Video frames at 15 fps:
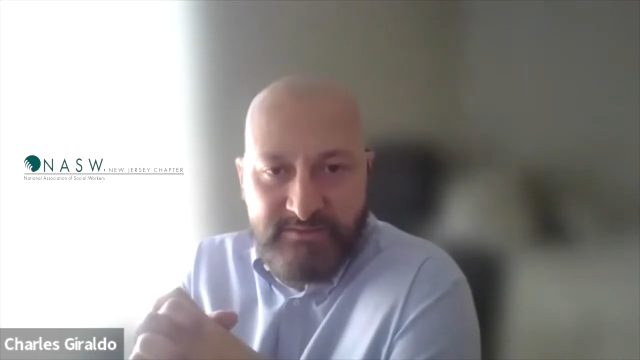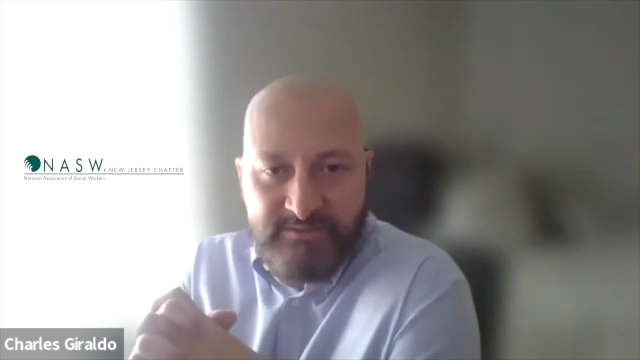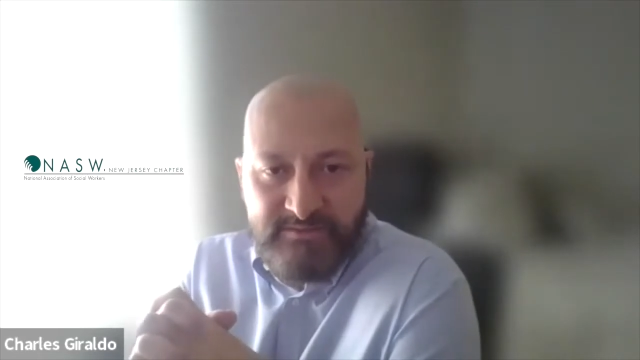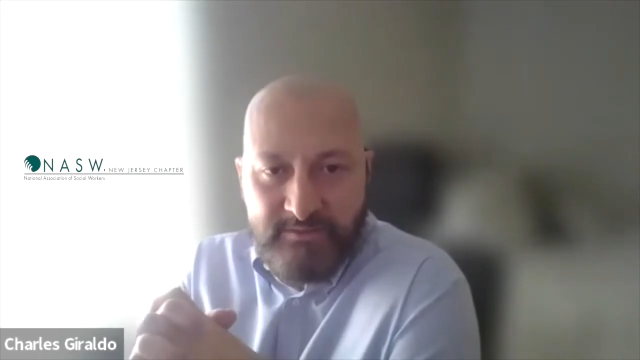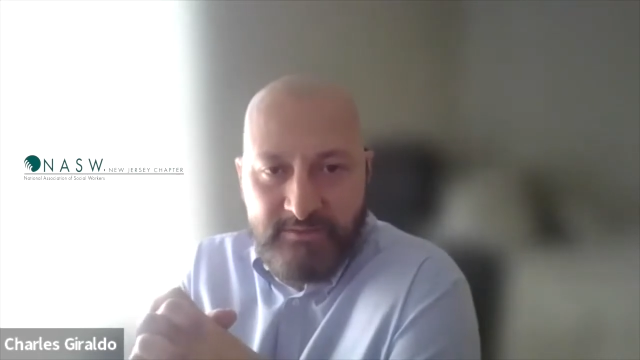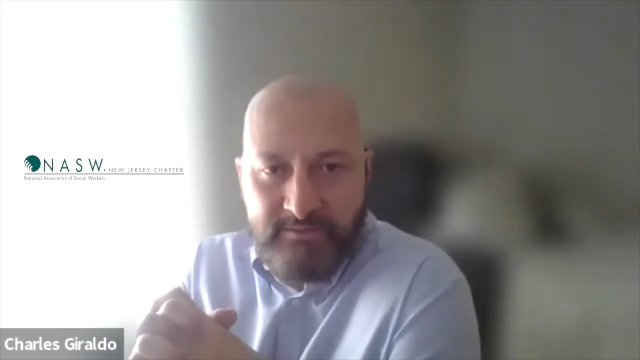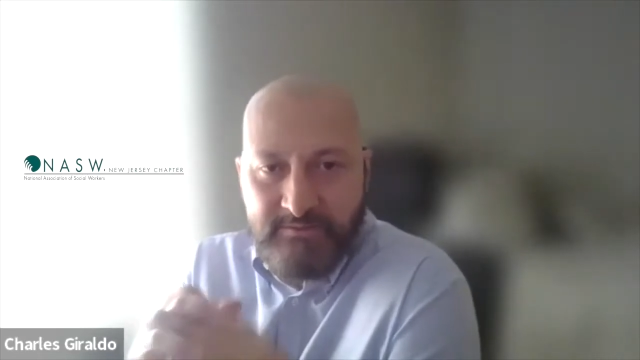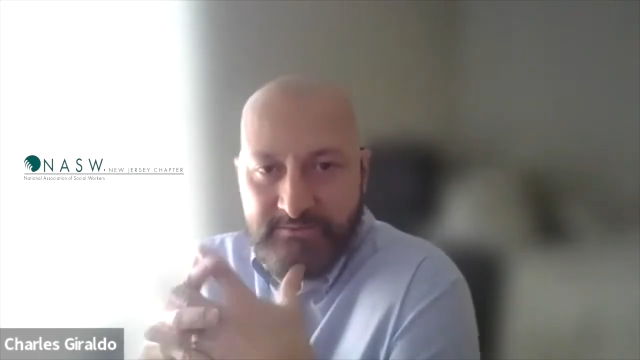
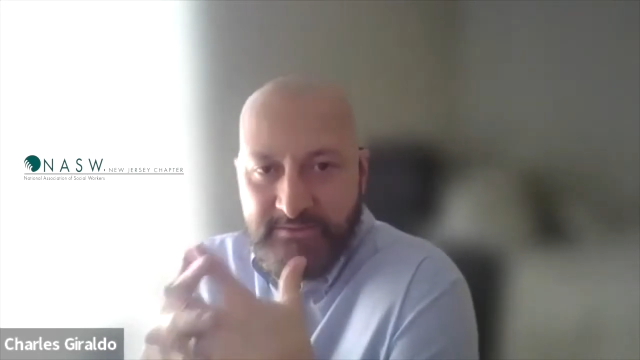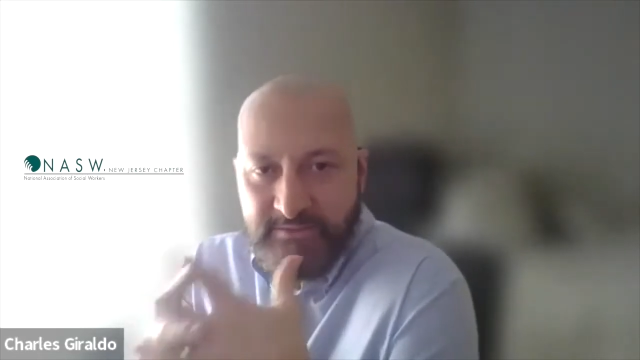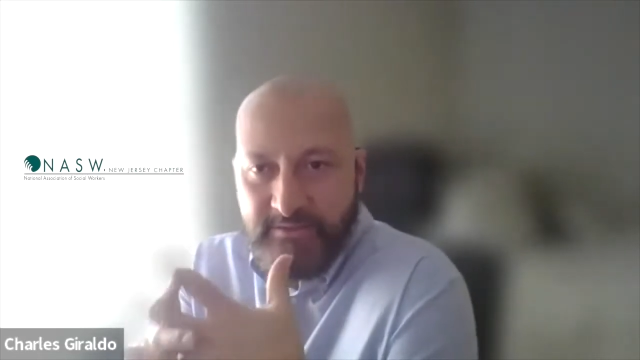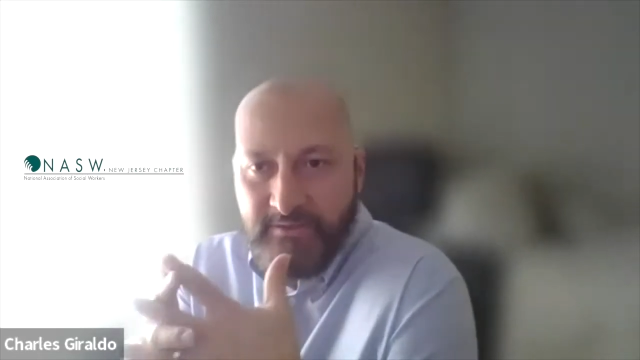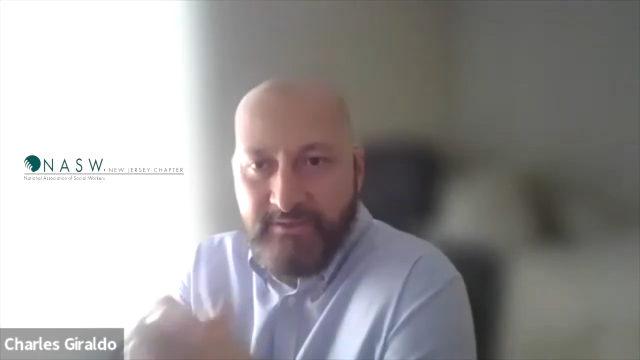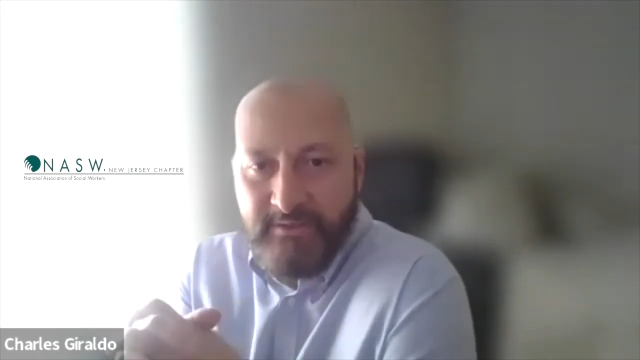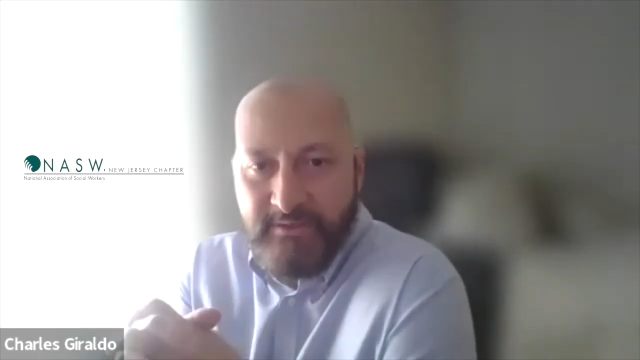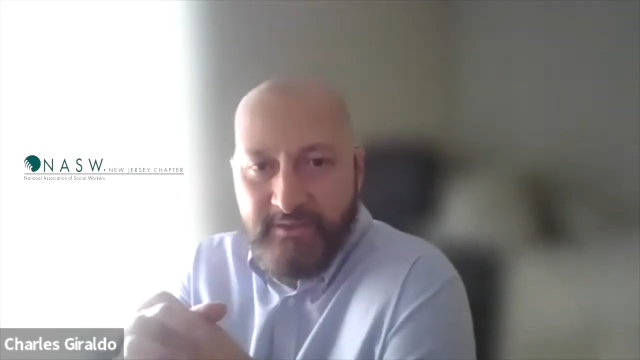So,
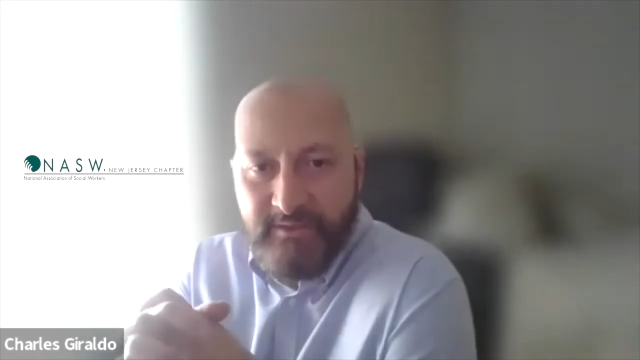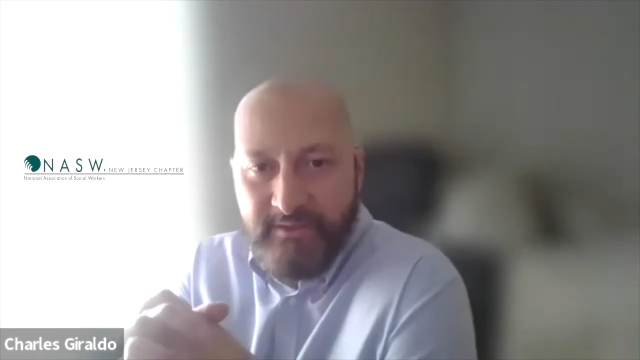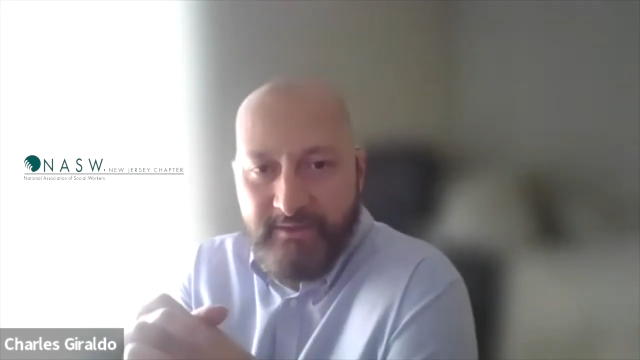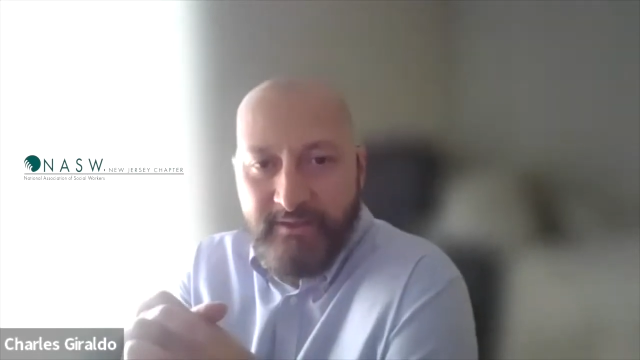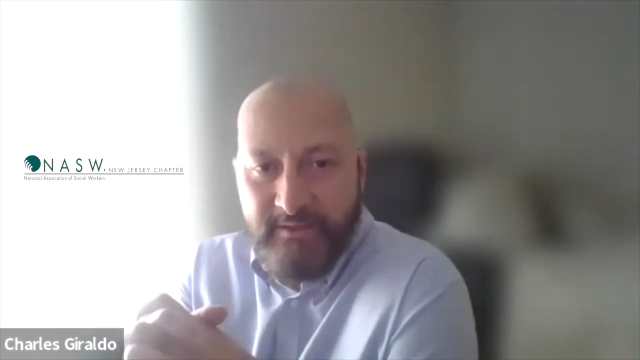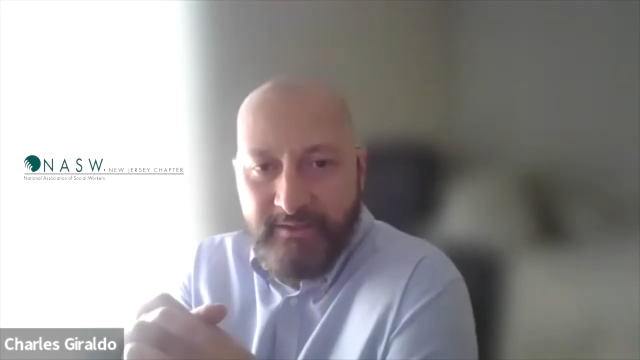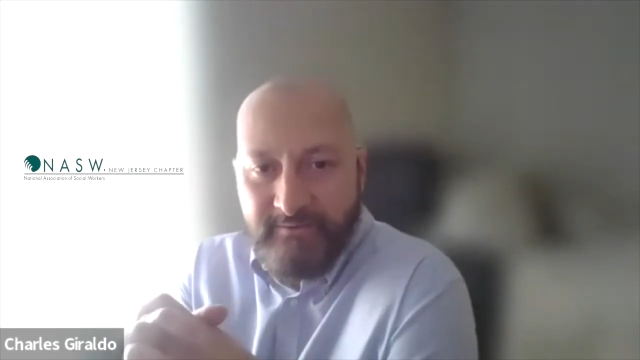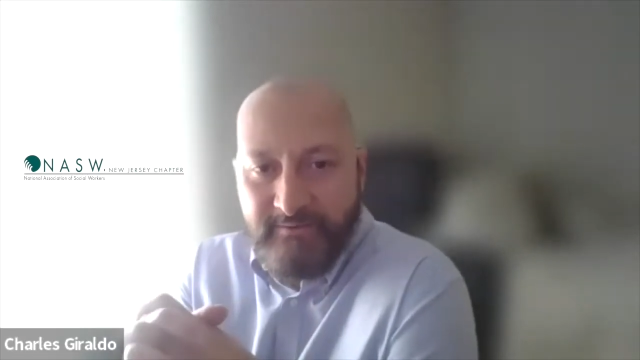
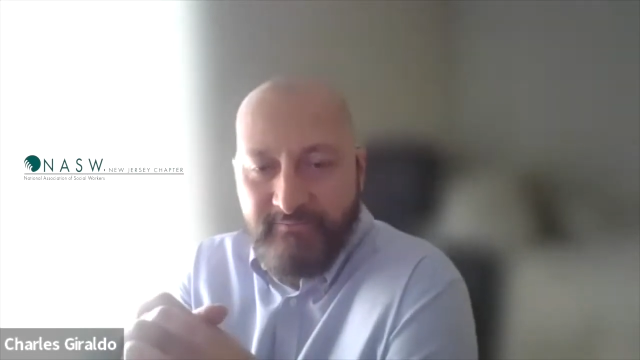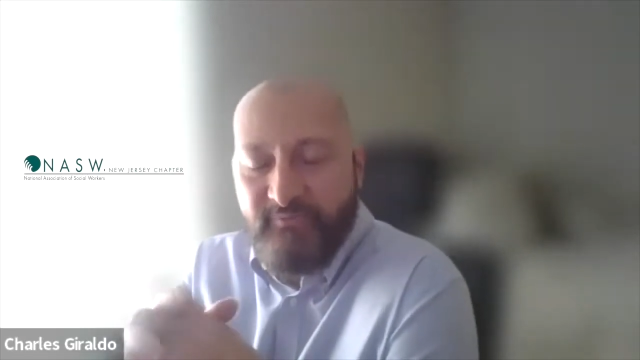it